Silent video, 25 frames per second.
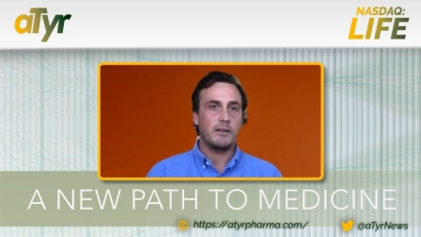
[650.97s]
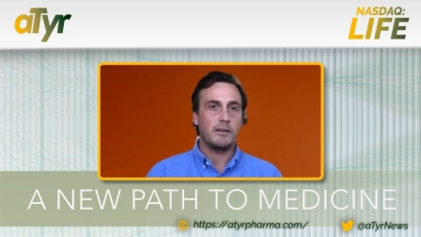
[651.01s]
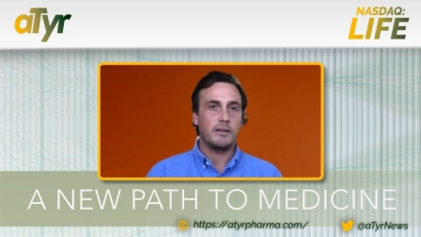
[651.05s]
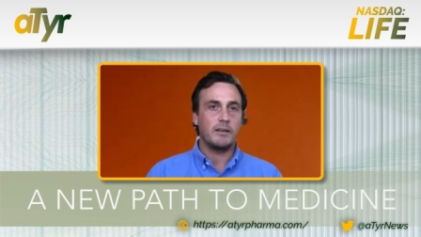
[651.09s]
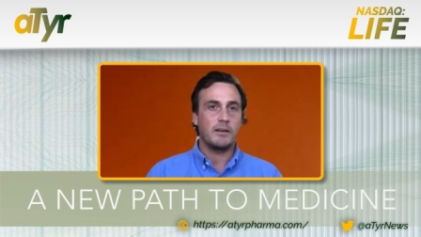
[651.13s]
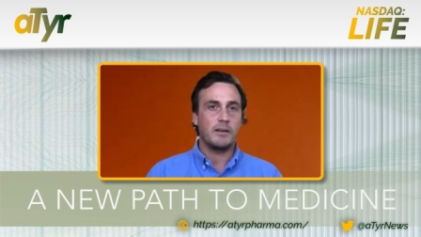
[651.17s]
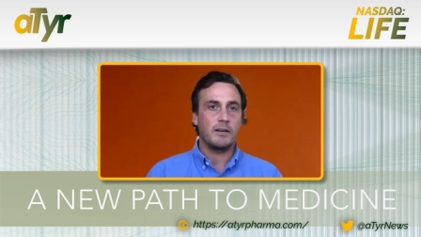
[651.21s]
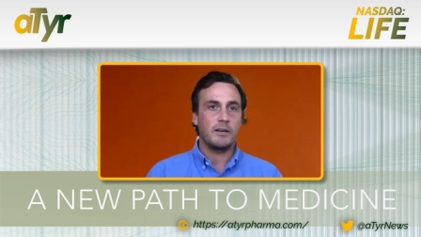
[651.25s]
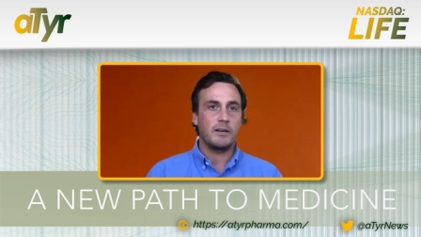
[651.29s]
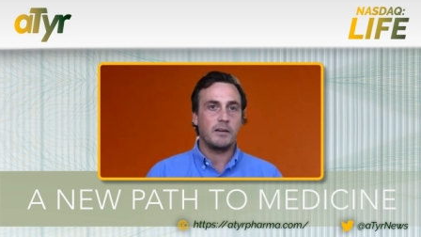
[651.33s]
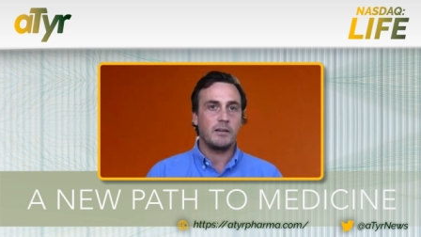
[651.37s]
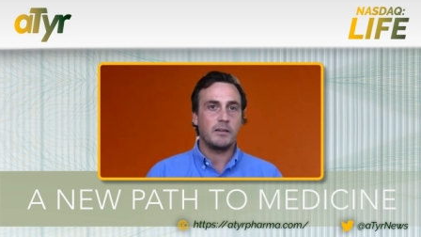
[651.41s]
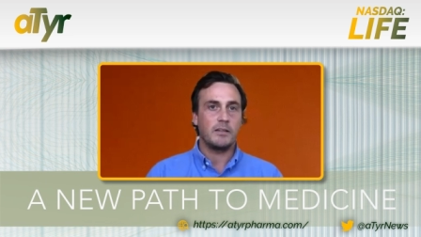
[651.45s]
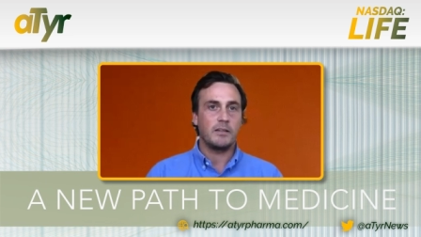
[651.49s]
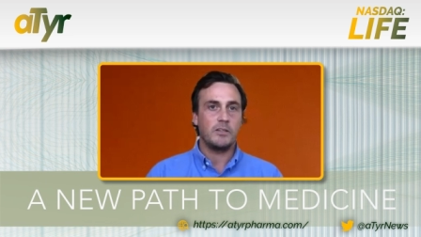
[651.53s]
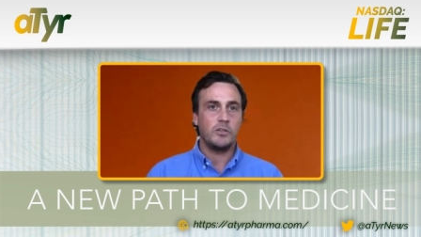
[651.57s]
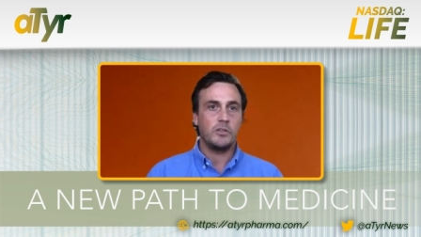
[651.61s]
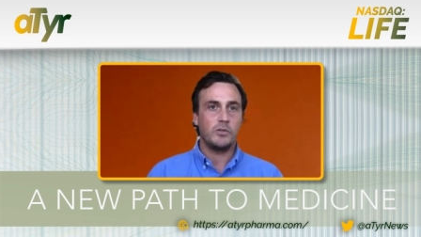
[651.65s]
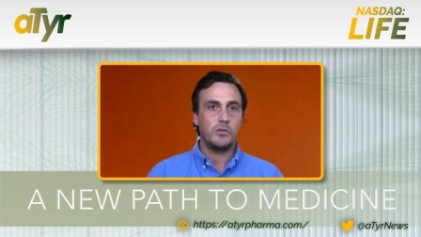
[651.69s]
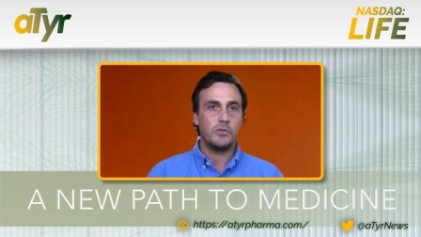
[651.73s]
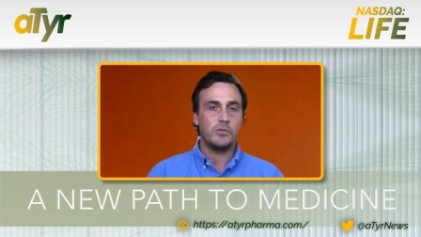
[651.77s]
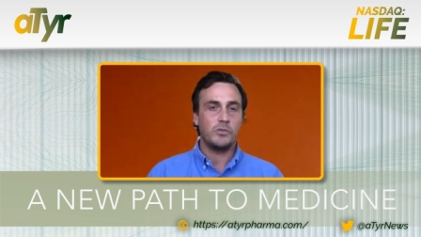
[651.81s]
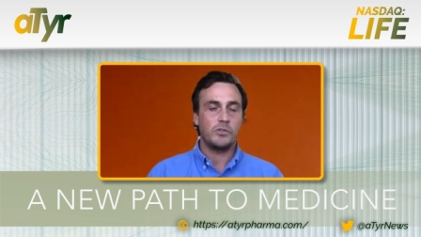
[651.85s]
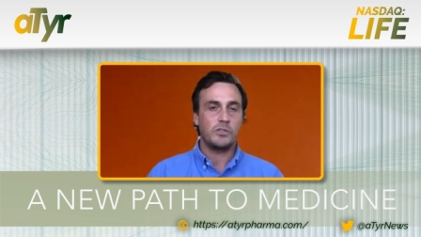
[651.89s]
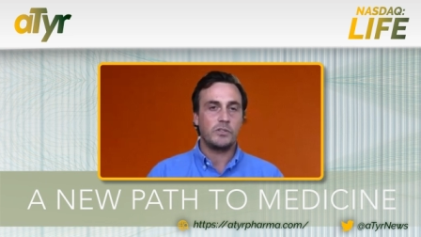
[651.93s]
are
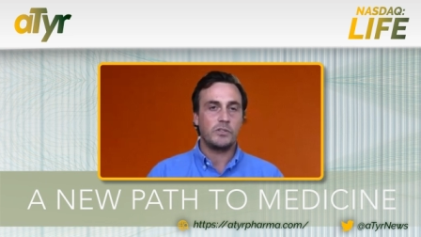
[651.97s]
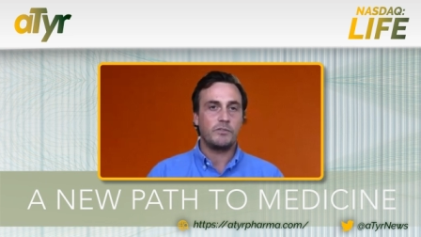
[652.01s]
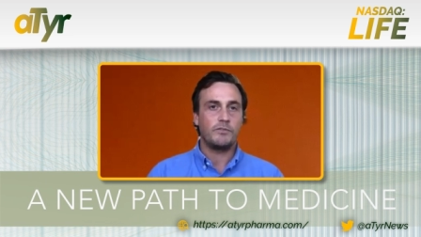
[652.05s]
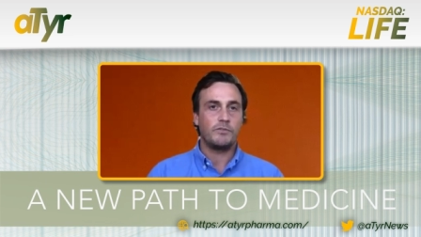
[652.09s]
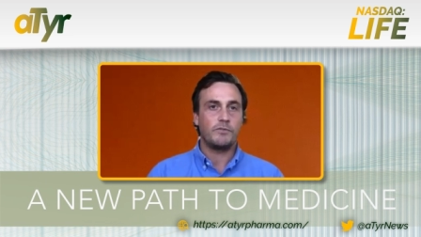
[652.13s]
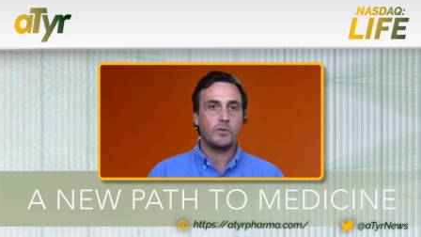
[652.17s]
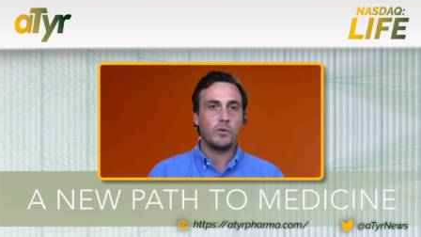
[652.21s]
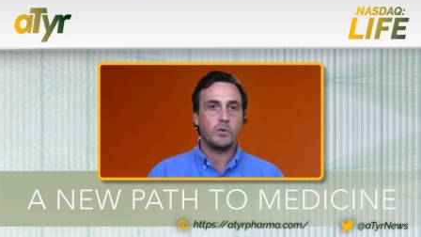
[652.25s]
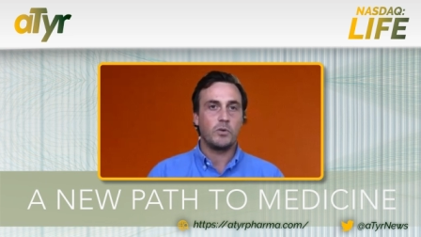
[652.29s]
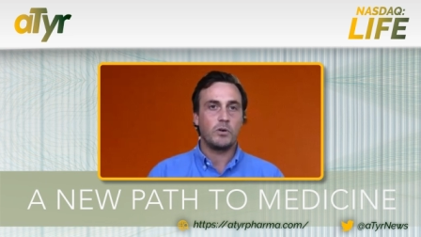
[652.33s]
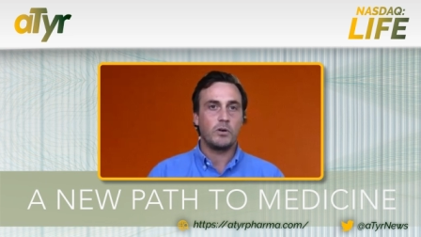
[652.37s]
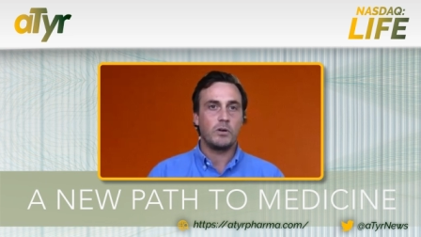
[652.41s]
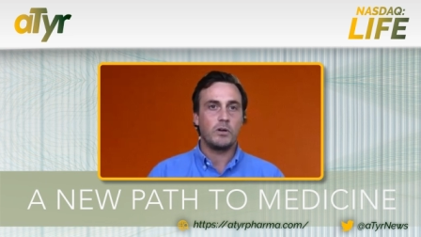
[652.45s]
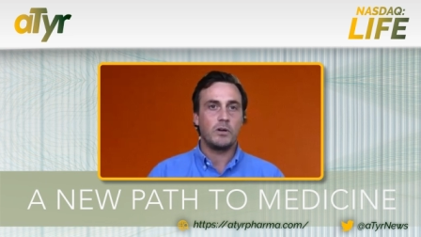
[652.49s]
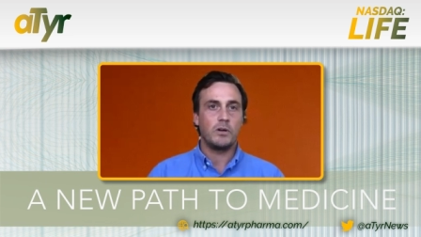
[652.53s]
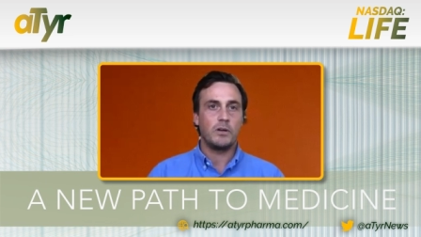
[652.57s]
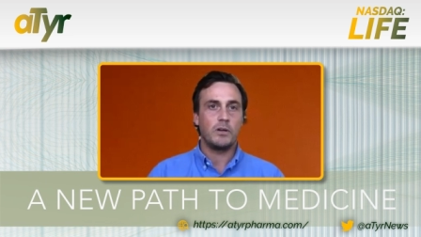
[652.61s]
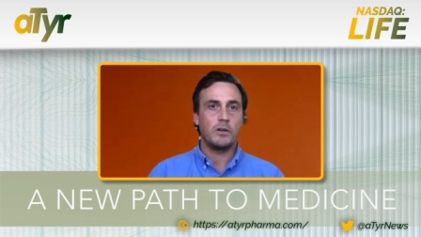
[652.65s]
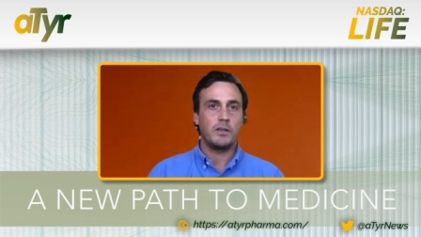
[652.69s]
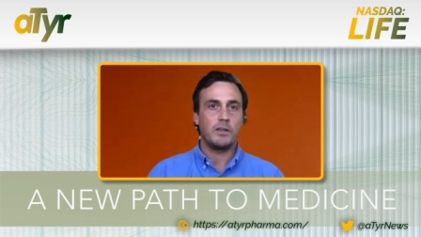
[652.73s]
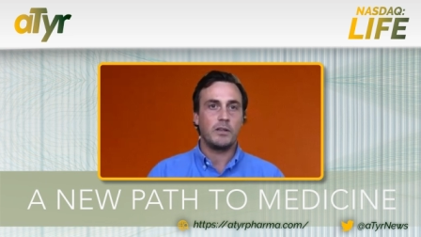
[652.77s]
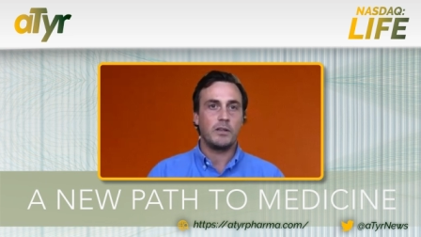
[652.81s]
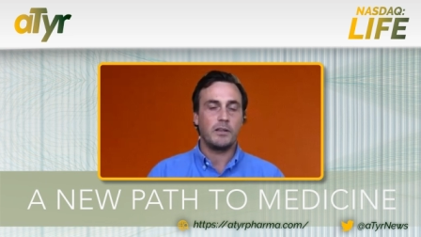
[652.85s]
used for